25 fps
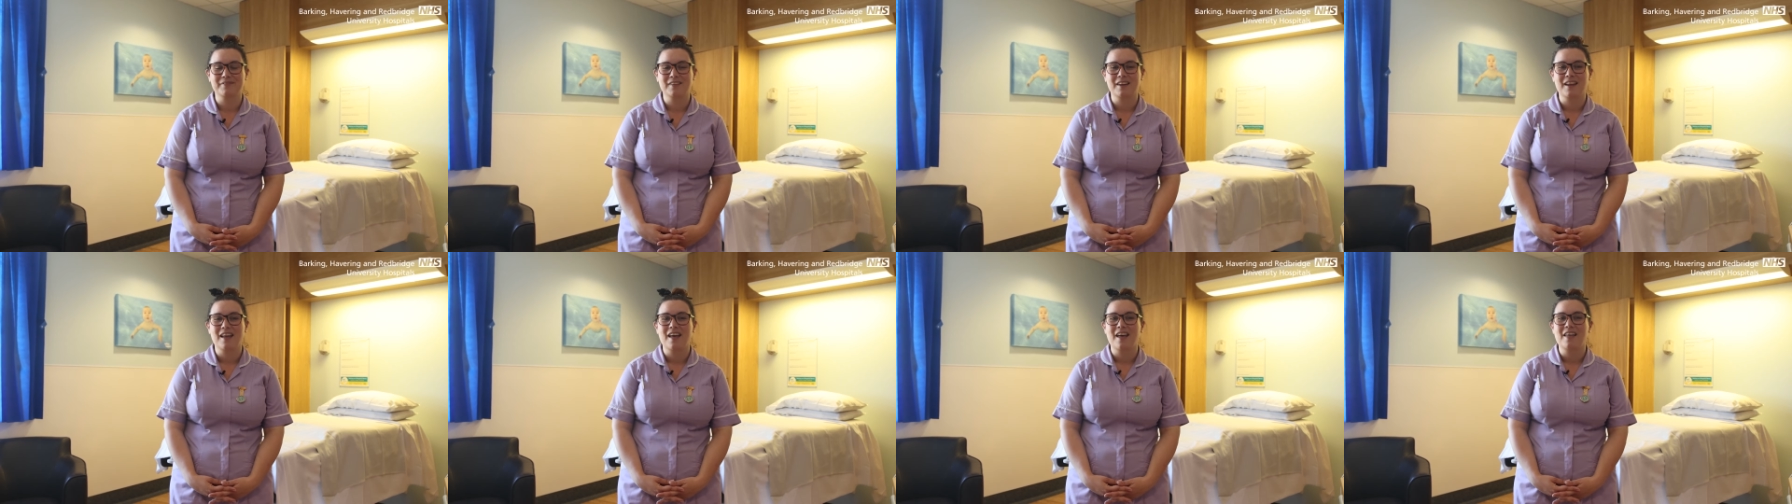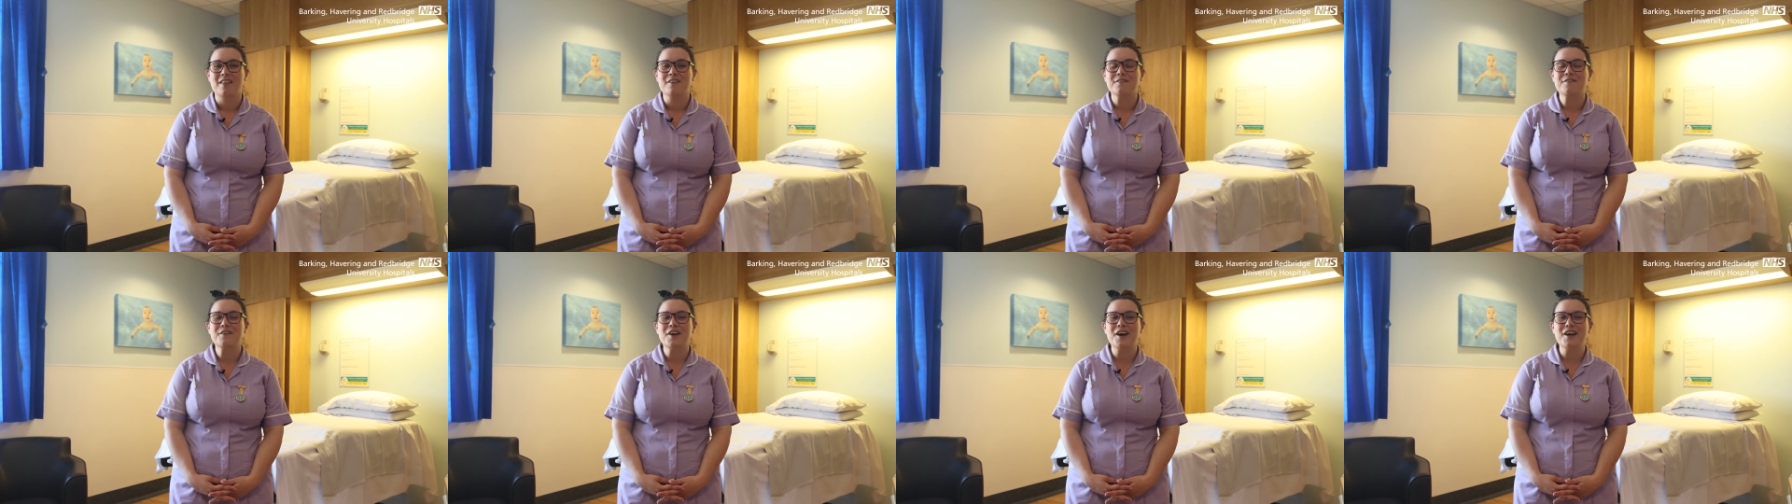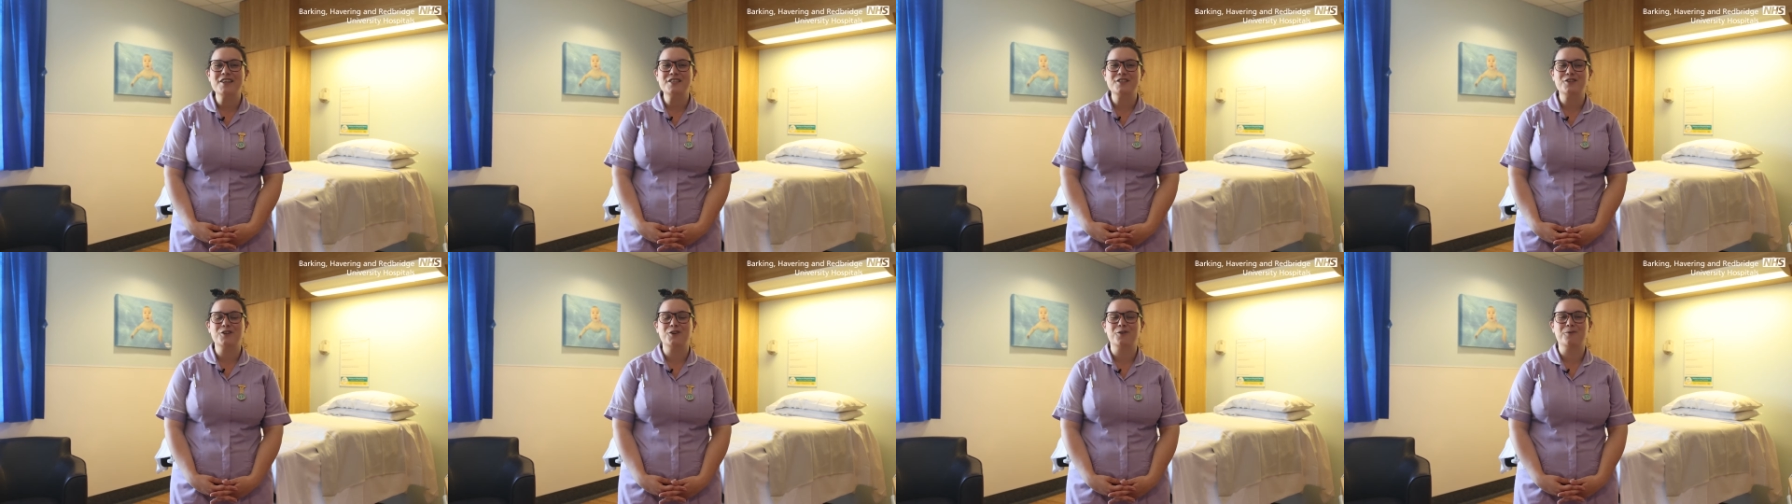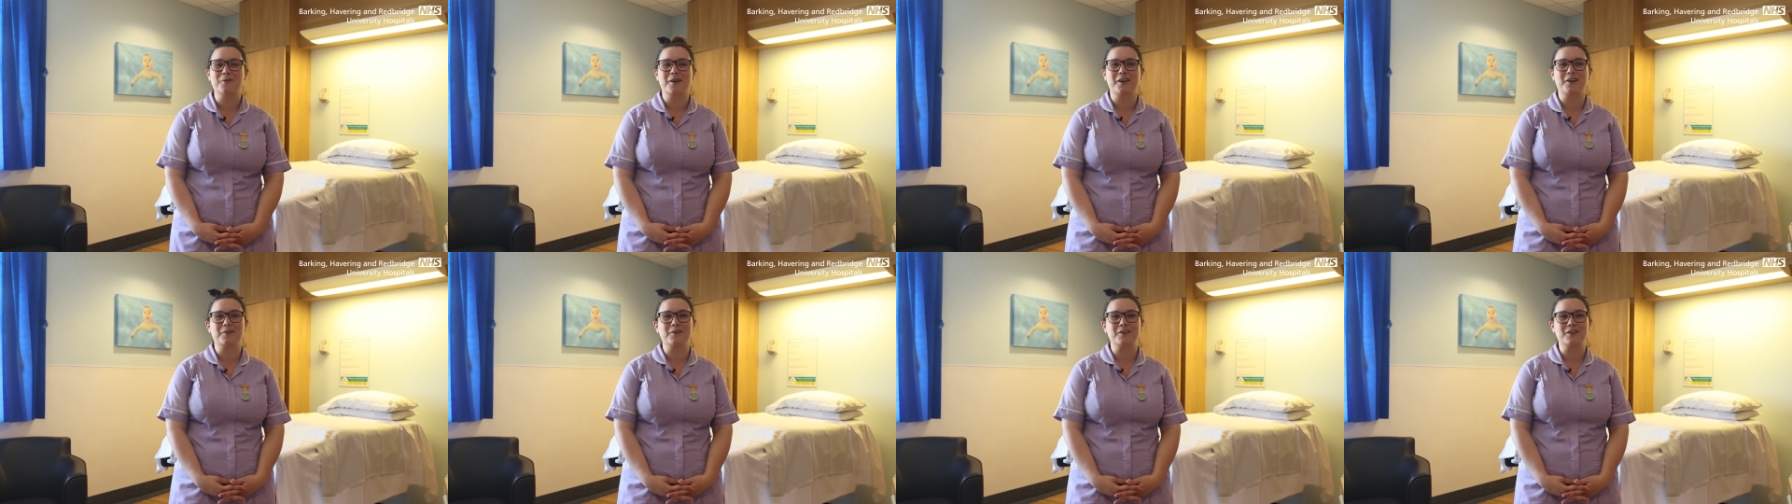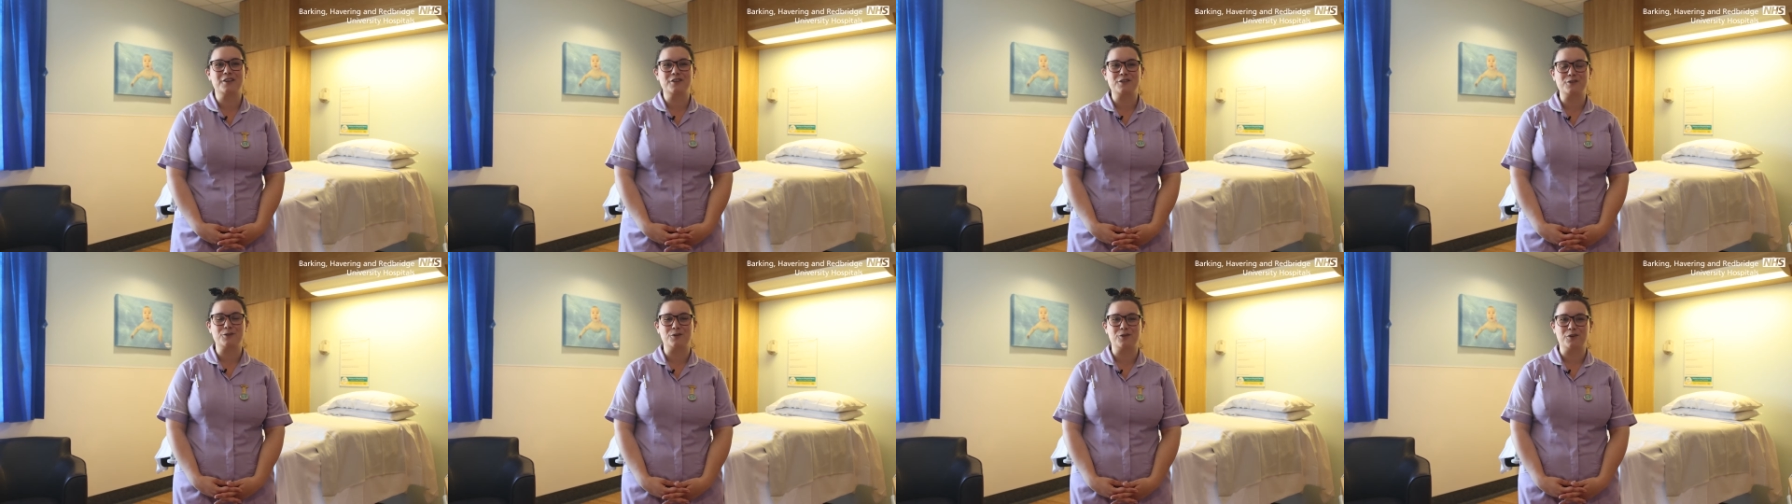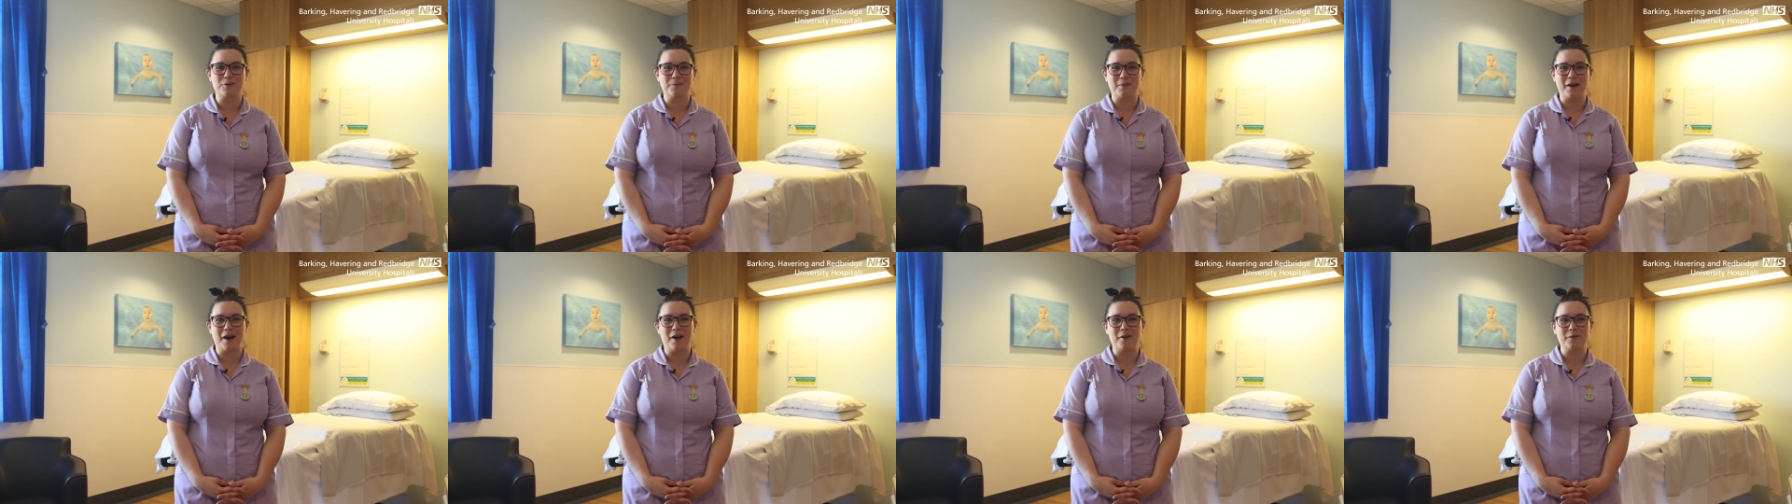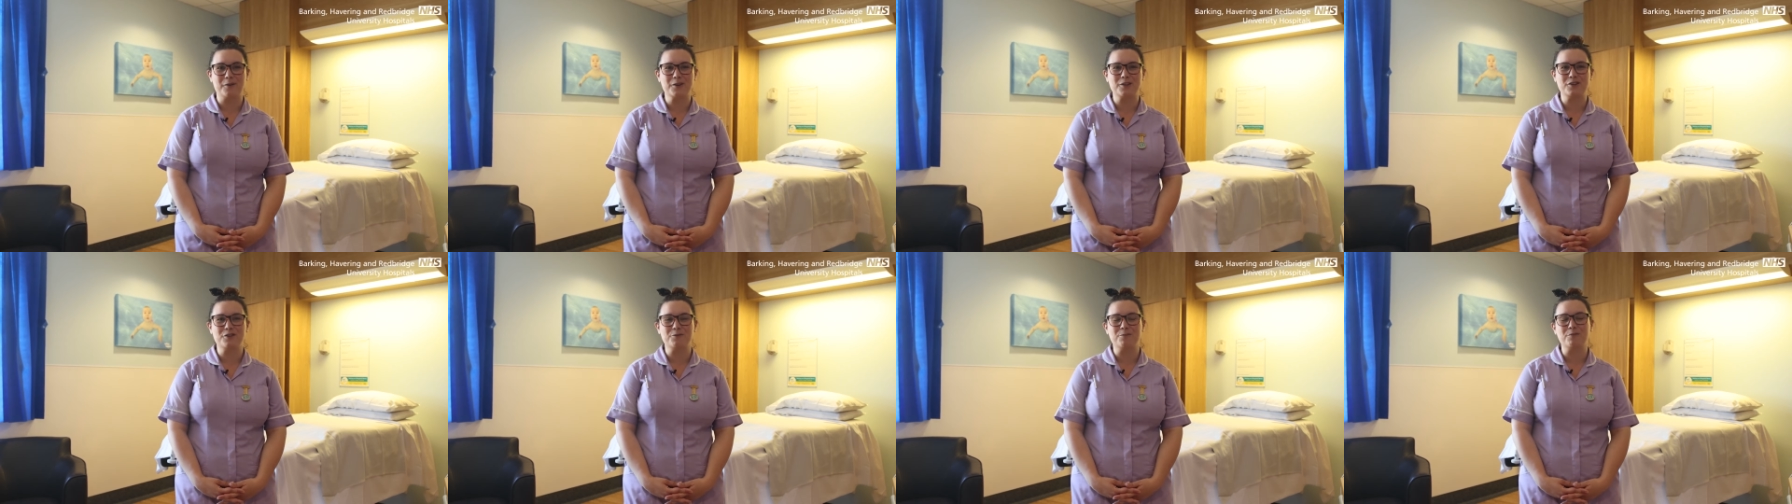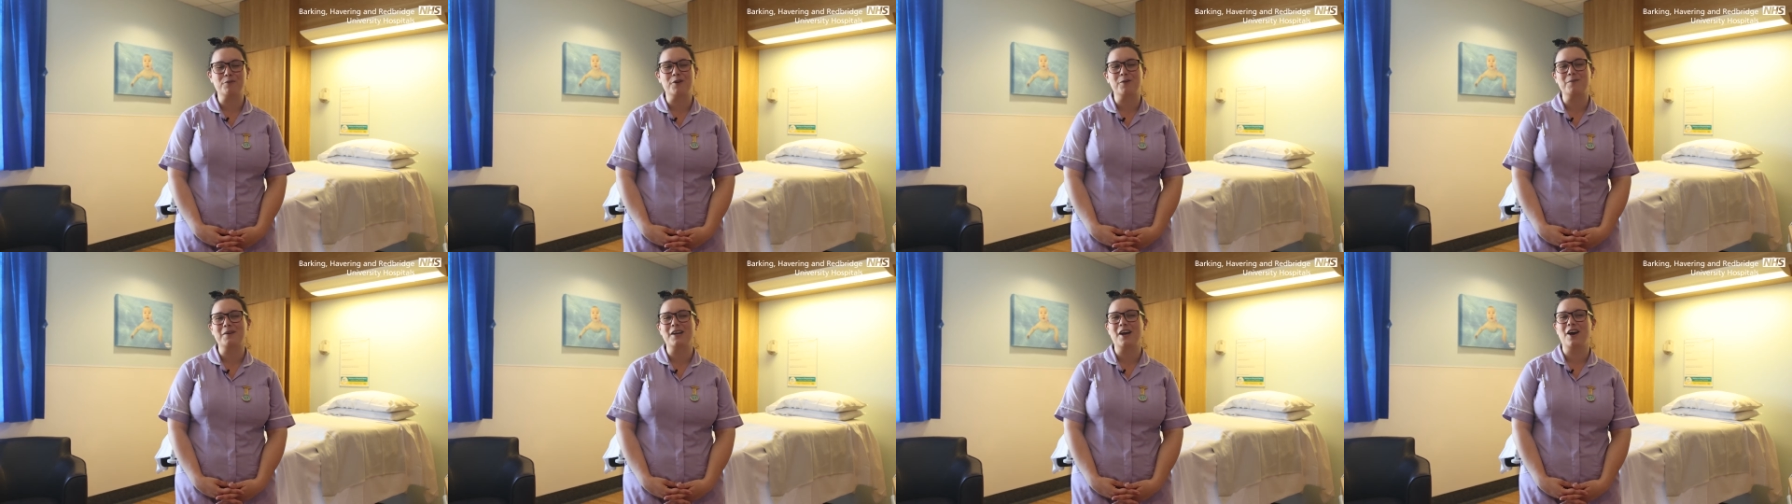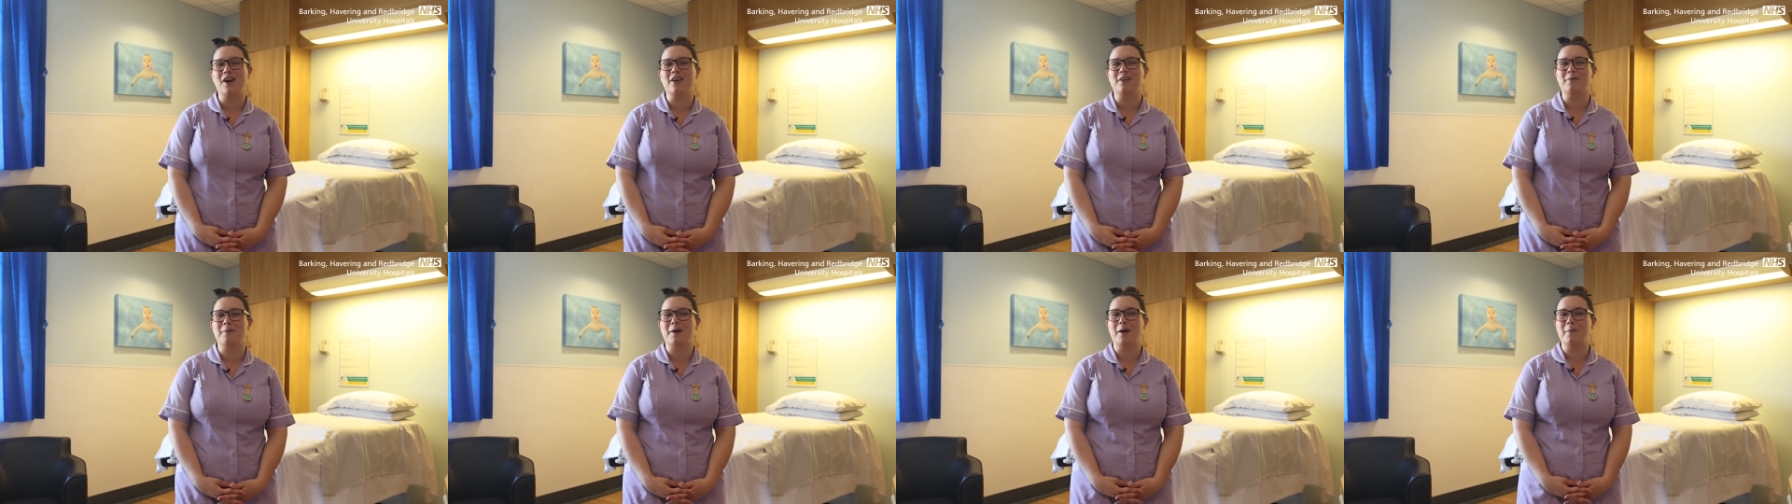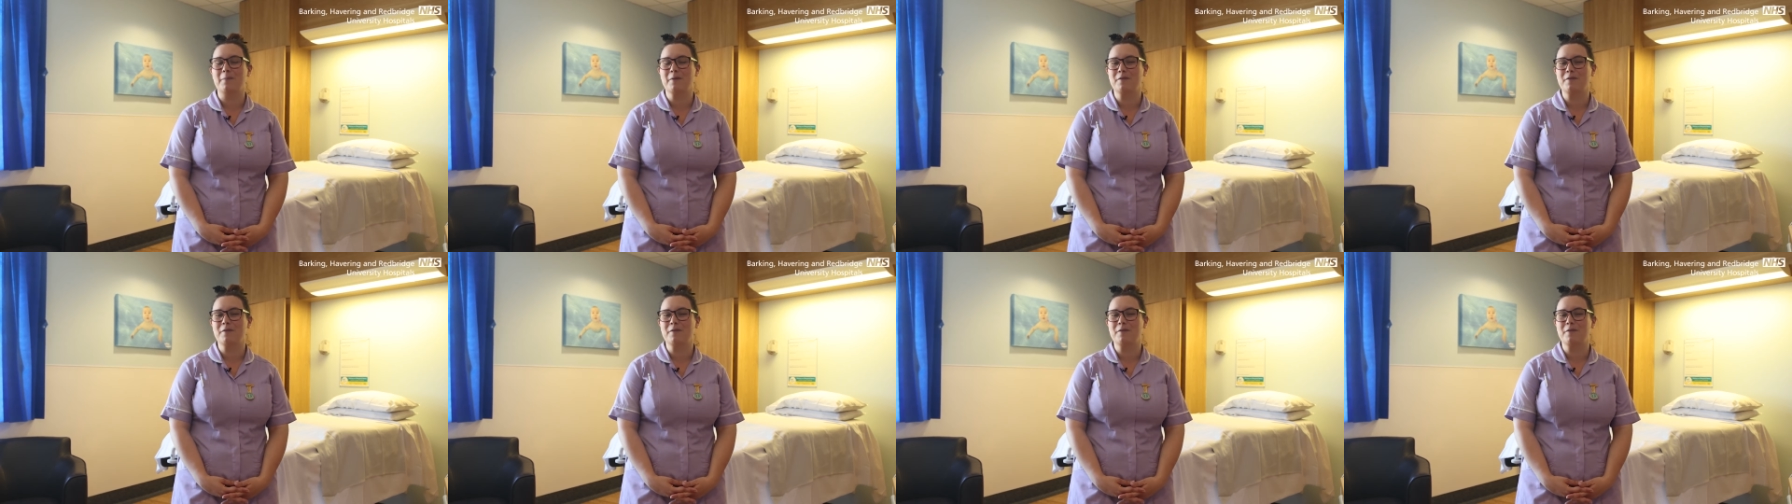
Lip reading: The first hormone I'm going to talk about, which you've probably heard about